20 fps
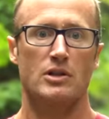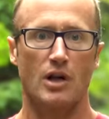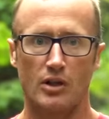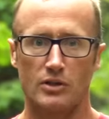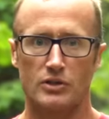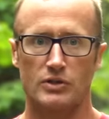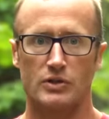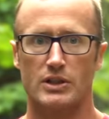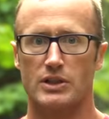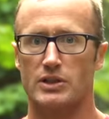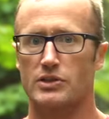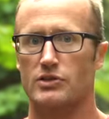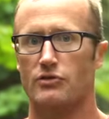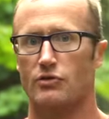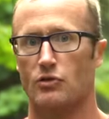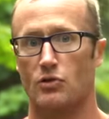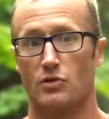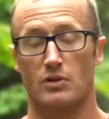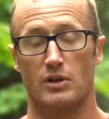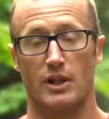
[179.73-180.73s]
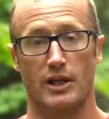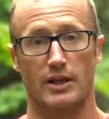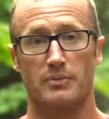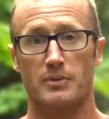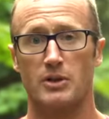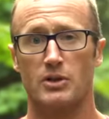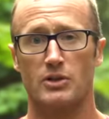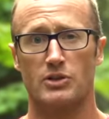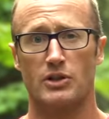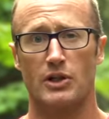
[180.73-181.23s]
cartridge for like
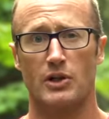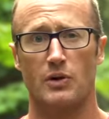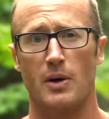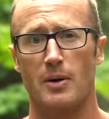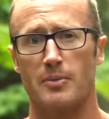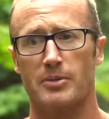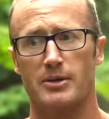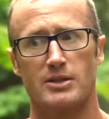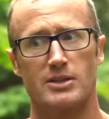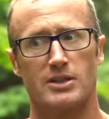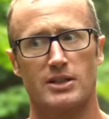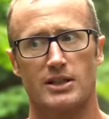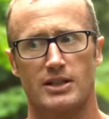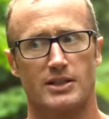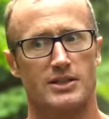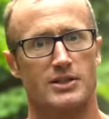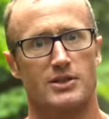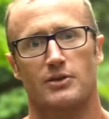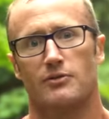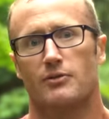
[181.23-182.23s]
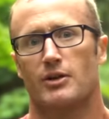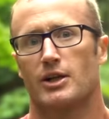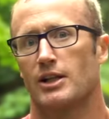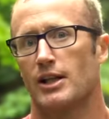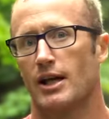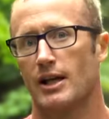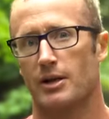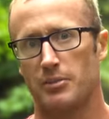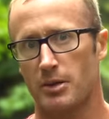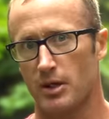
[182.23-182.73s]
military weapons because of a
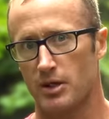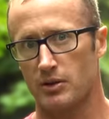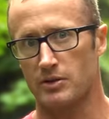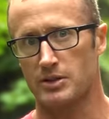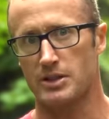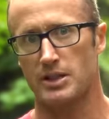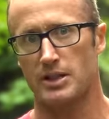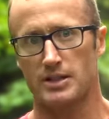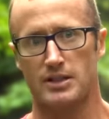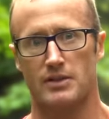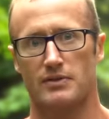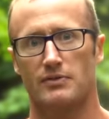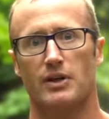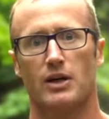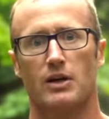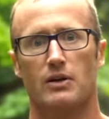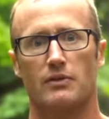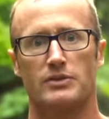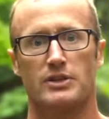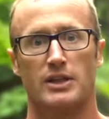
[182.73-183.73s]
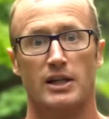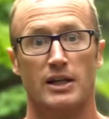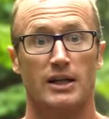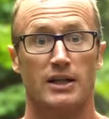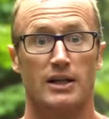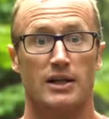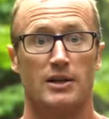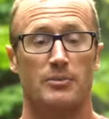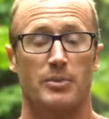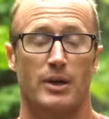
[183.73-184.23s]
lot of politics involved.
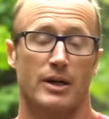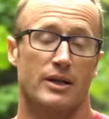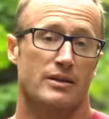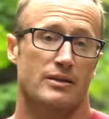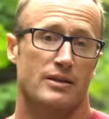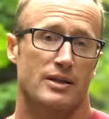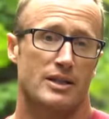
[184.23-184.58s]
But